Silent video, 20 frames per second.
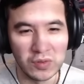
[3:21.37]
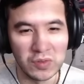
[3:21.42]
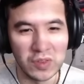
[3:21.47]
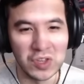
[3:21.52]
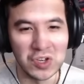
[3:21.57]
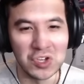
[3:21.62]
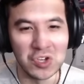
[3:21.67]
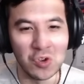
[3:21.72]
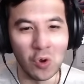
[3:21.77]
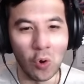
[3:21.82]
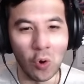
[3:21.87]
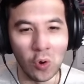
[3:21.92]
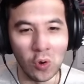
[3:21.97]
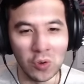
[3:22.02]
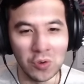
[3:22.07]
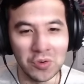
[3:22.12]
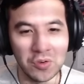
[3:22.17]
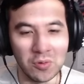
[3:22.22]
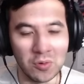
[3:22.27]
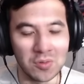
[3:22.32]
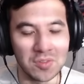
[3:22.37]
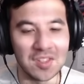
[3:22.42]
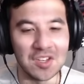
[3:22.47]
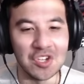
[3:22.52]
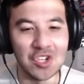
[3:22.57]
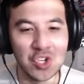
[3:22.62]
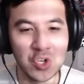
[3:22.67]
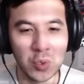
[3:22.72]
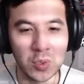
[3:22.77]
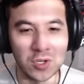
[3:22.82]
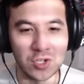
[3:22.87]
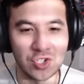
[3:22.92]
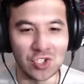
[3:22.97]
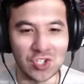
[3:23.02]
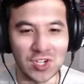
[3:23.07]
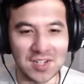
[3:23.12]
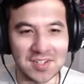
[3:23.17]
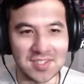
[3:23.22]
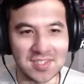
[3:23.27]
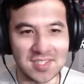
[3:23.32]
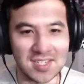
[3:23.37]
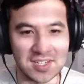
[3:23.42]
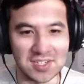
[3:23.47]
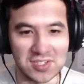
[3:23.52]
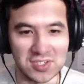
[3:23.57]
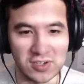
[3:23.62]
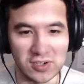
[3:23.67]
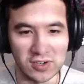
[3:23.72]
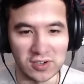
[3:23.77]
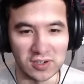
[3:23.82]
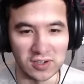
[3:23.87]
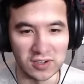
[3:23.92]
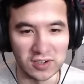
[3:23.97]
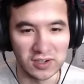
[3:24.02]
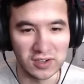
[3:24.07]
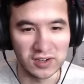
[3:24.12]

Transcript: the old or the newer Gen 6 car.